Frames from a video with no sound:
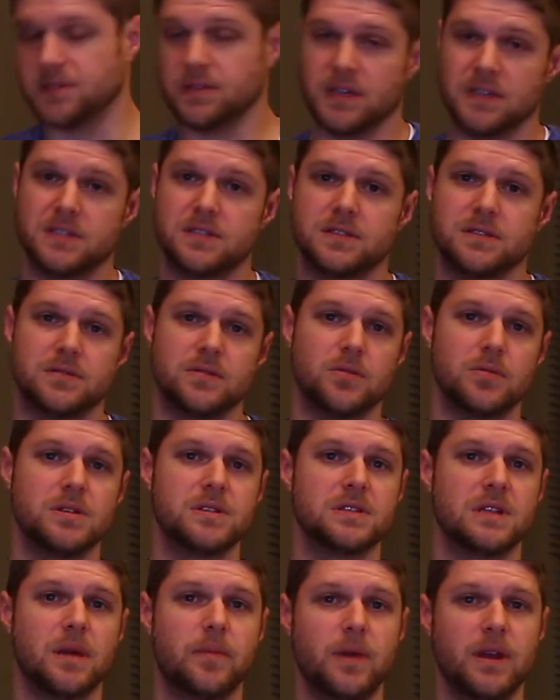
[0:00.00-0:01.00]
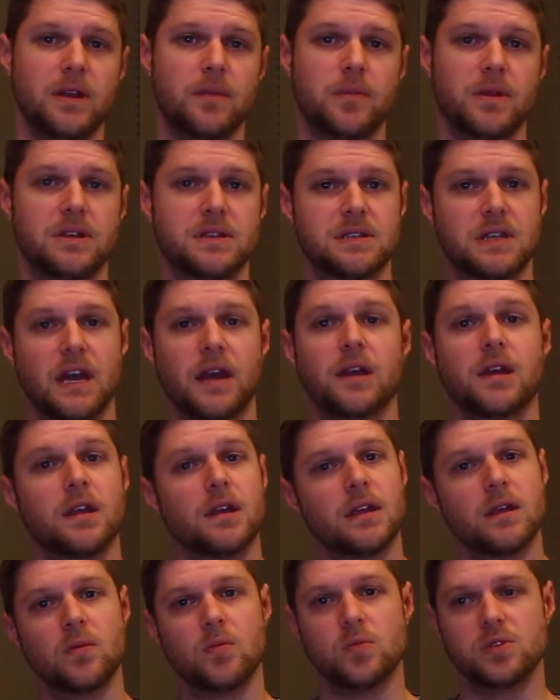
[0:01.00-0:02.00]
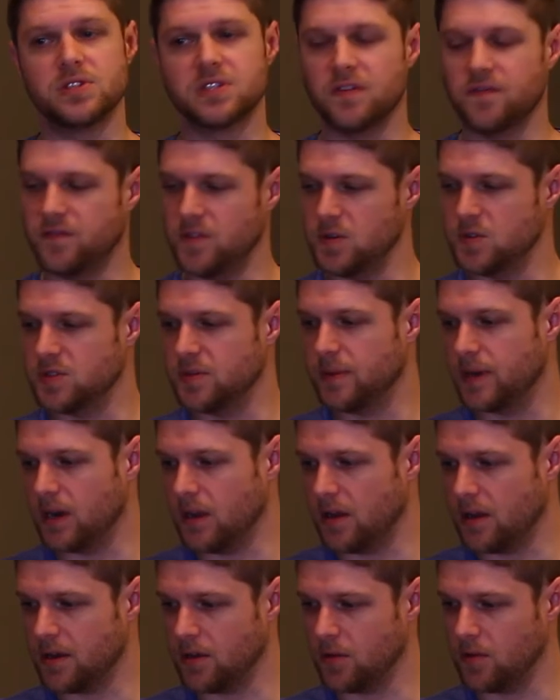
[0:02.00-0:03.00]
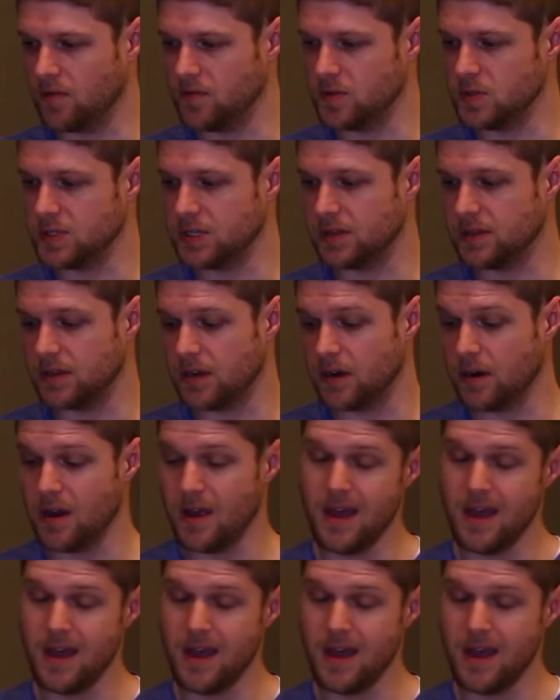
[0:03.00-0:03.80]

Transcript: That's the reason I made it, because I was confused about a lot of the reviews out there.